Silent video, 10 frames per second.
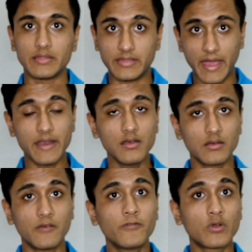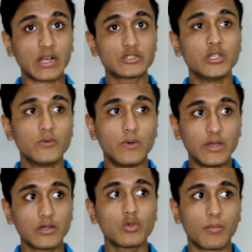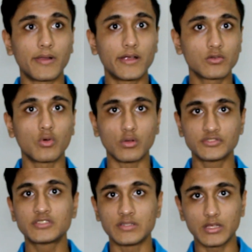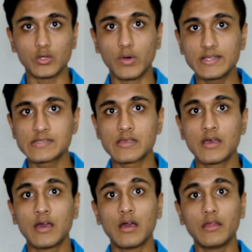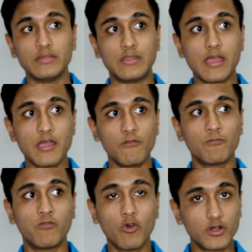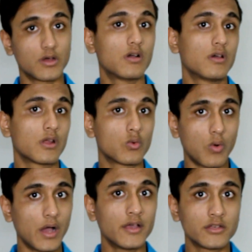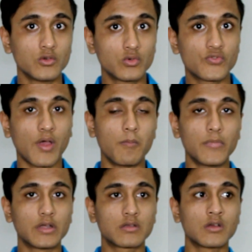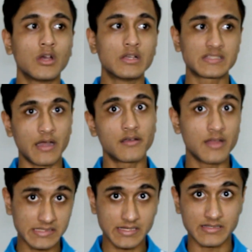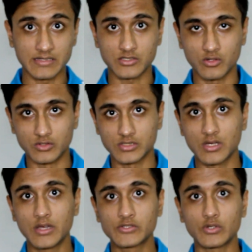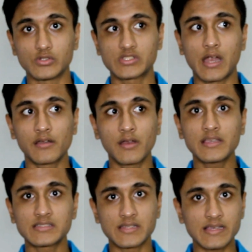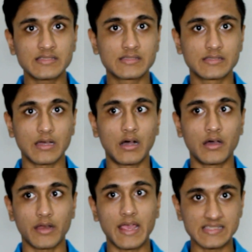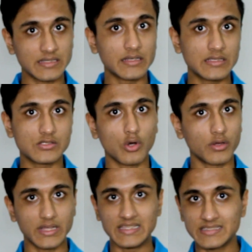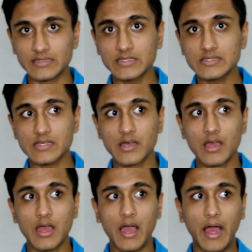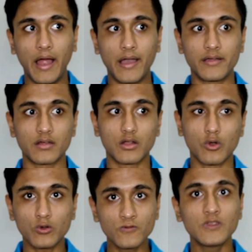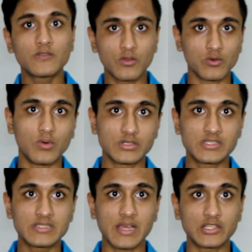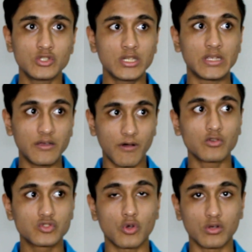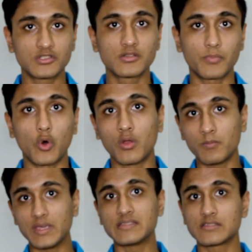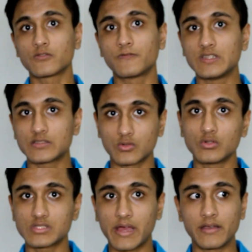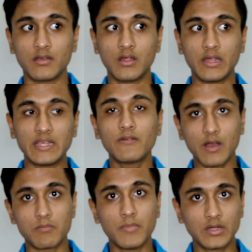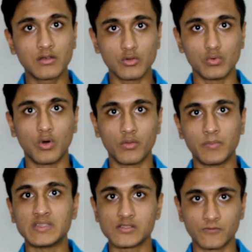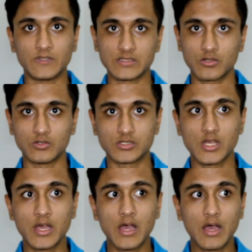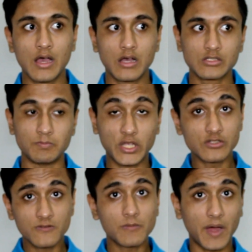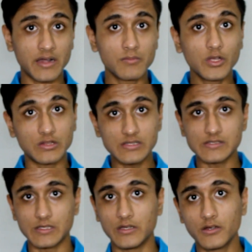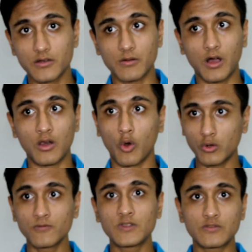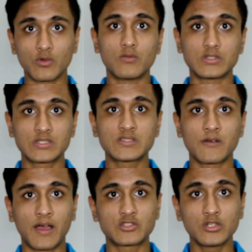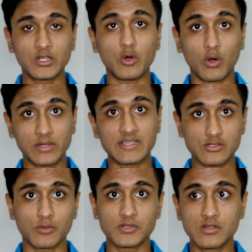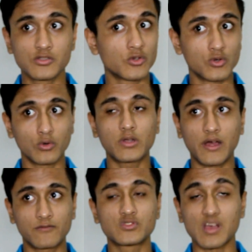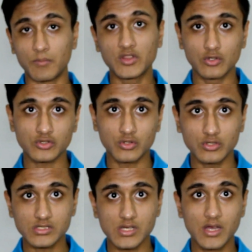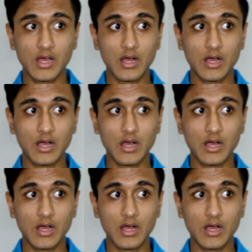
Then if you're actually willing to apply to colleges in the US, they would require you to submit standardized testing scores. So standardized tests are SATs or ACTs, and a lot of these universities actually give out scholarship on basis of these scores and even admit you on basis of these scores. Because of the pandemic this year, a lot of these universities have actually gone test optional, so you don't have to submit those scores.